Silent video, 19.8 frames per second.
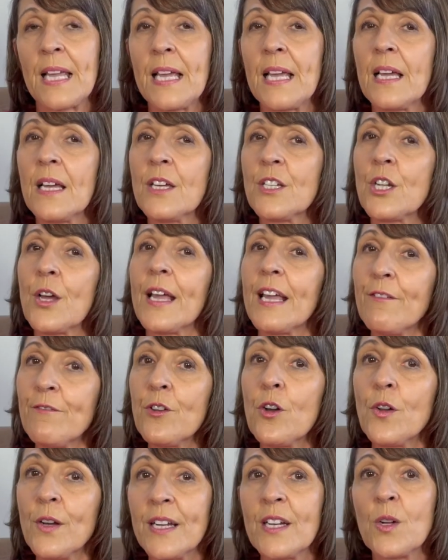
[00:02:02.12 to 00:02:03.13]
So if
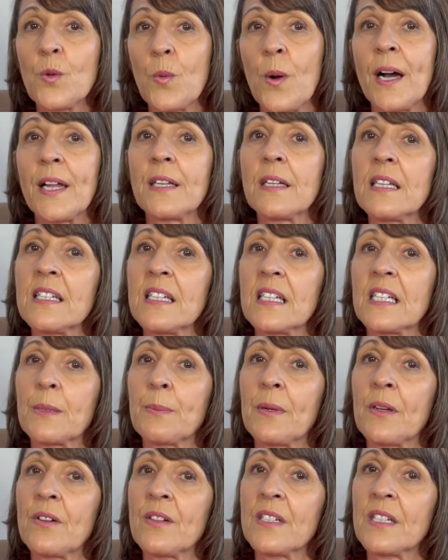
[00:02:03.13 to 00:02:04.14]
your little one is
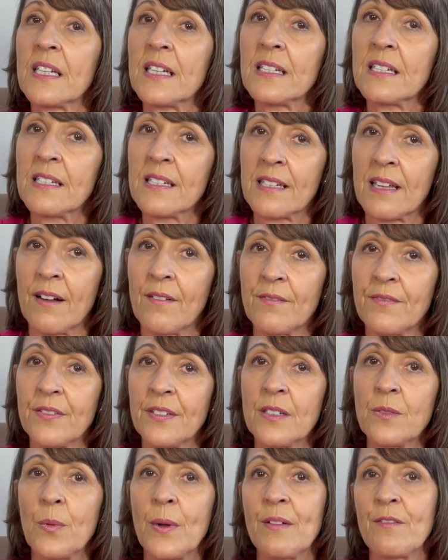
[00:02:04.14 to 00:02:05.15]
experiencing
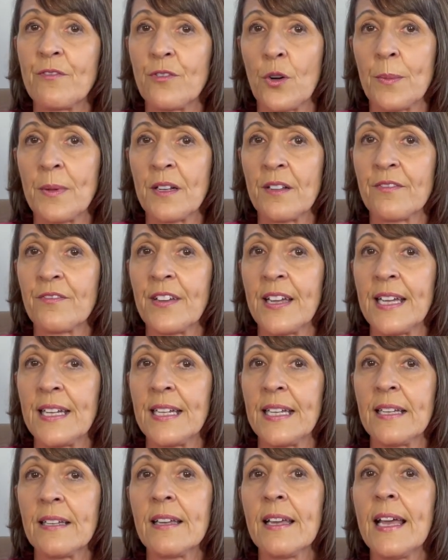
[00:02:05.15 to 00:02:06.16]
discomfort when formula
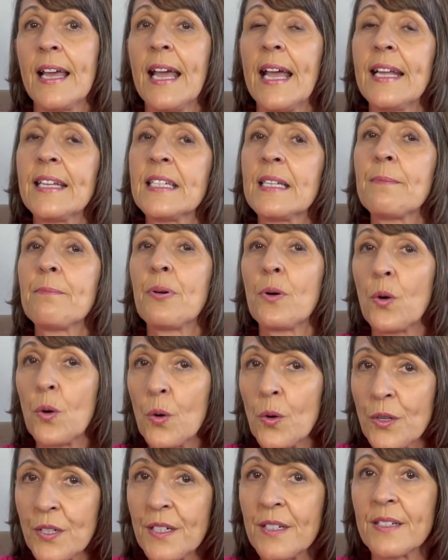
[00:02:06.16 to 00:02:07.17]
feeding, it's
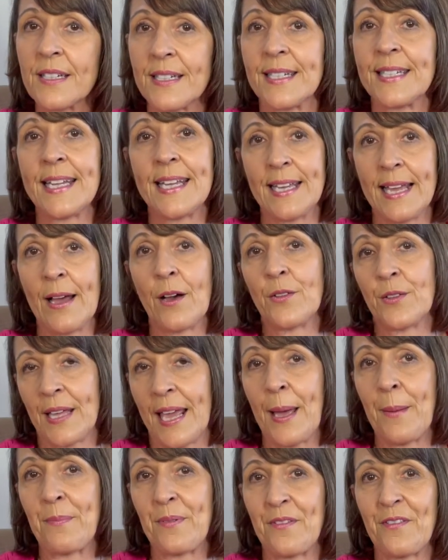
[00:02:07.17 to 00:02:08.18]
important to seek
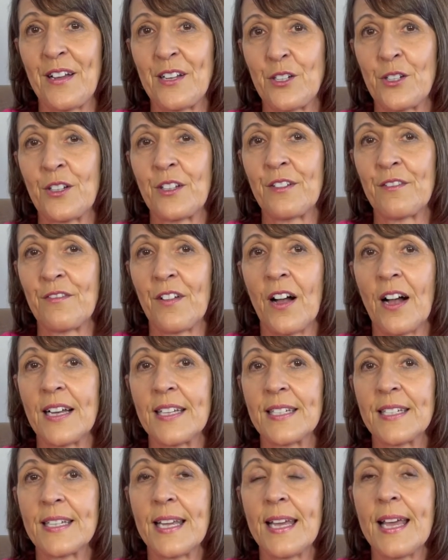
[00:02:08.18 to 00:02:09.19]
healthcare professional
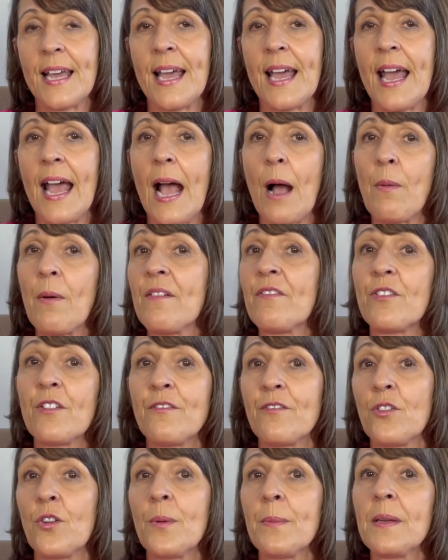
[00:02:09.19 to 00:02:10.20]
advice. However, a
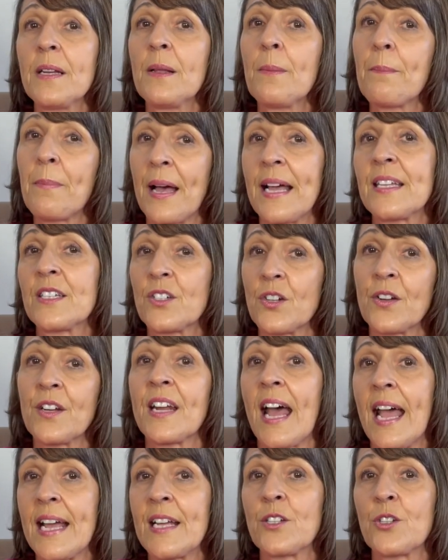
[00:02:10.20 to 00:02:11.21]
formula based on
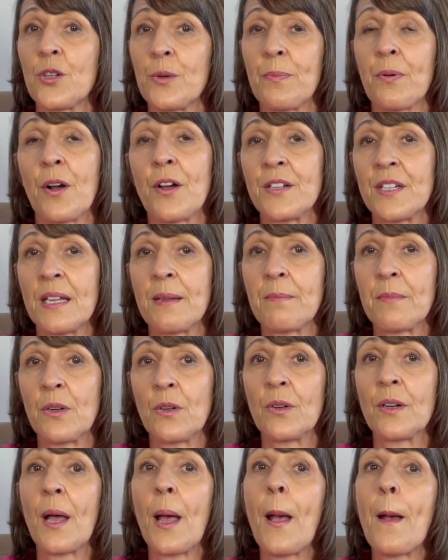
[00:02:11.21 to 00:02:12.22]
an A2 protein
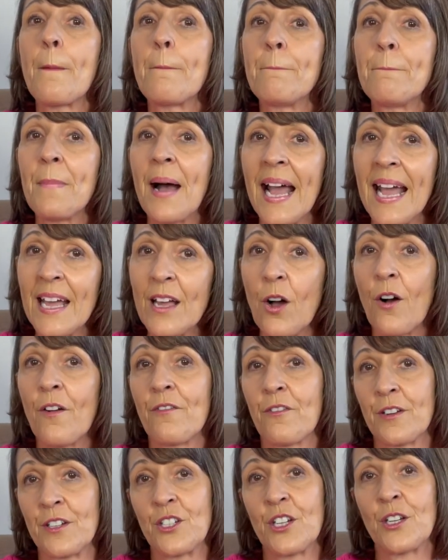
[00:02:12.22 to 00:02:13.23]
milk may
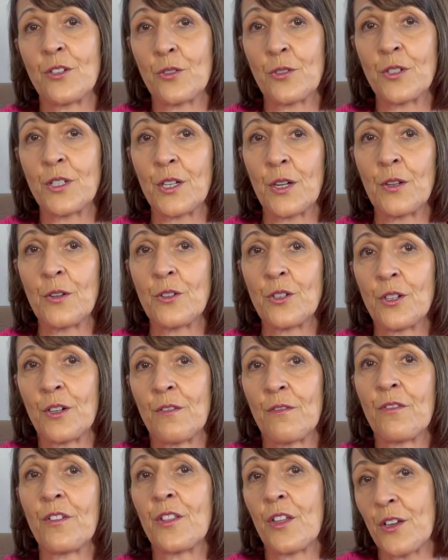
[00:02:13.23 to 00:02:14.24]
offer a gentle
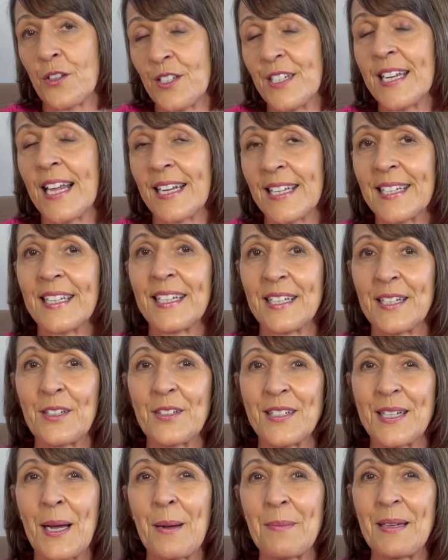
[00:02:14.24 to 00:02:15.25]
solution for those delicate little
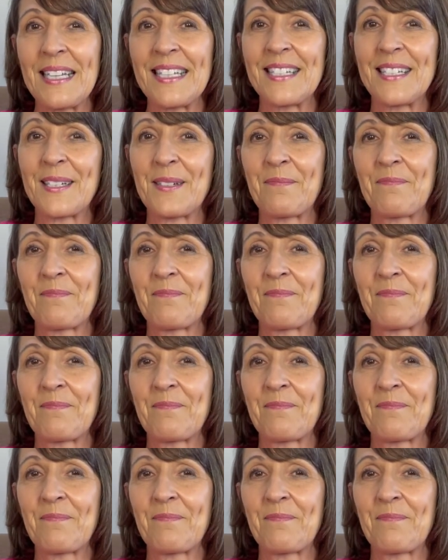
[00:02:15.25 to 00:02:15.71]
tummies.